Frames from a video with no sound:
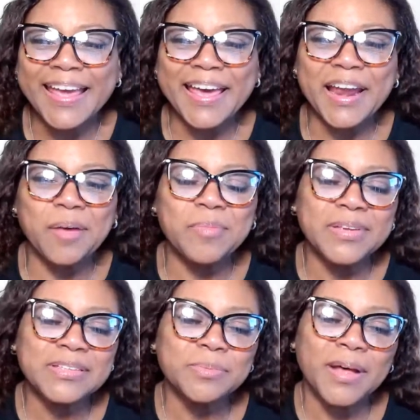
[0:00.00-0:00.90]
And I
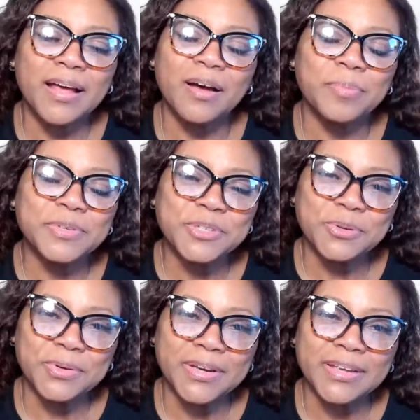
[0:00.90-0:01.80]
missed my
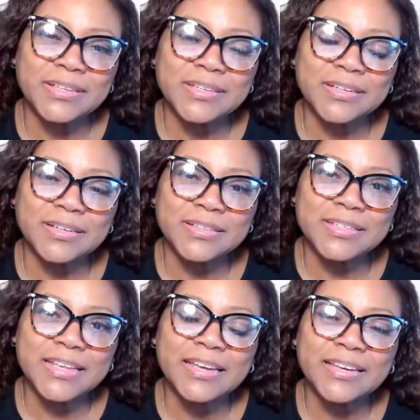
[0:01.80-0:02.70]
opportunity to
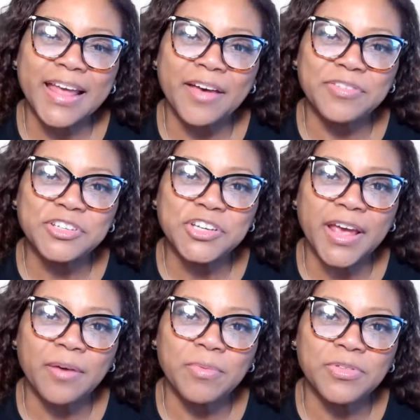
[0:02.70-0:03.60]
sit and have a
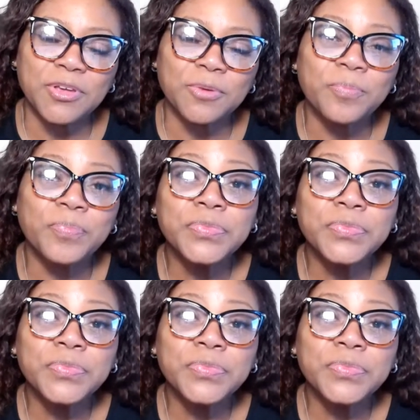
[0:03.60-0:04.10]
chat with you.